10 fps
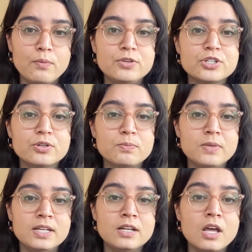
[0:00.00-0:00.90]
which could
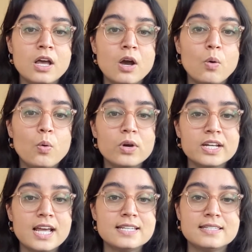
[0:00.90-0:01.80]
mean
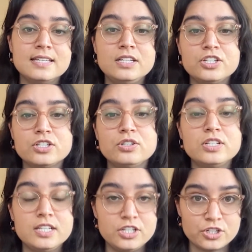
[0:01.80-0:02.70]
organized
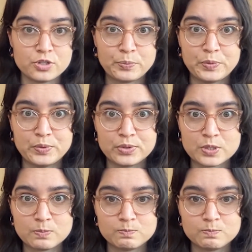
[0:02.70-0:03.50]
teacher-to-teacher support.